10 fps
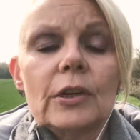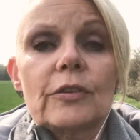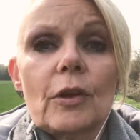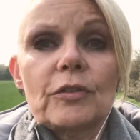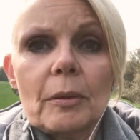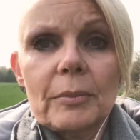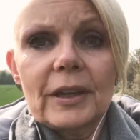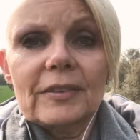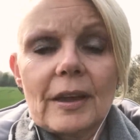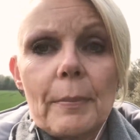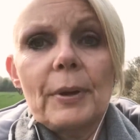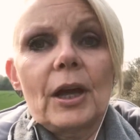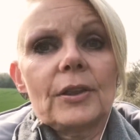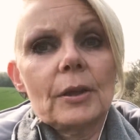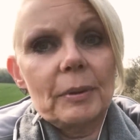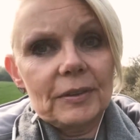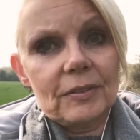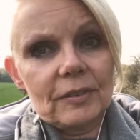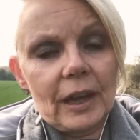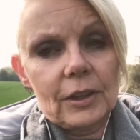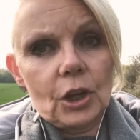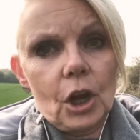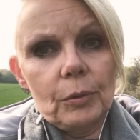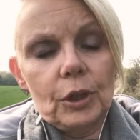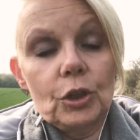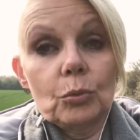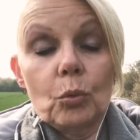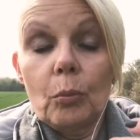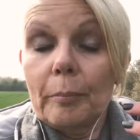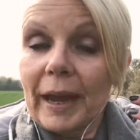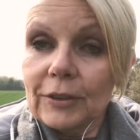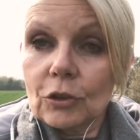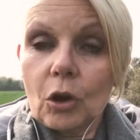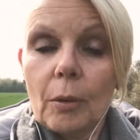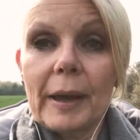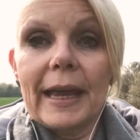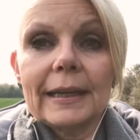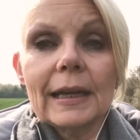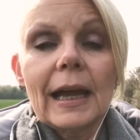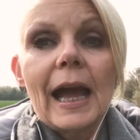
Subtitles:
So something's happened, the person's had a go at you or made a comment,